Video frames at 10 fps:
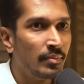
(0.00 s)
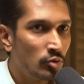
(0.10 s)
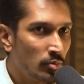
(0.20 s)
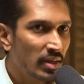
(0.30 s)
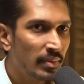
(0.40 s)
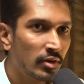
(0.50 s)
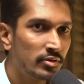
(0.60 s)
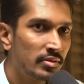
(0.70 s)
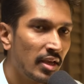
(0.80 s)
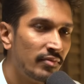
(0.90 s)
came to Dubai
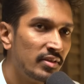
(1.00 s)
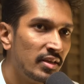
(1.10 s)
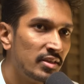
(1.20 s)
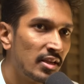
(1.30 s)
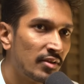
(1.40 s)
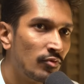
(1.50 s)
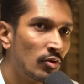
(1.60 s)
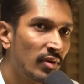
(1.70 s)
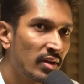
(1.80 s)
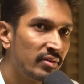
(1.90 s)
because everything is like
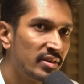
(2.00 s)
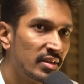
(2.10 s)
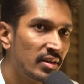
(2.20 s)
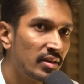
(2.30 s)
4 or 5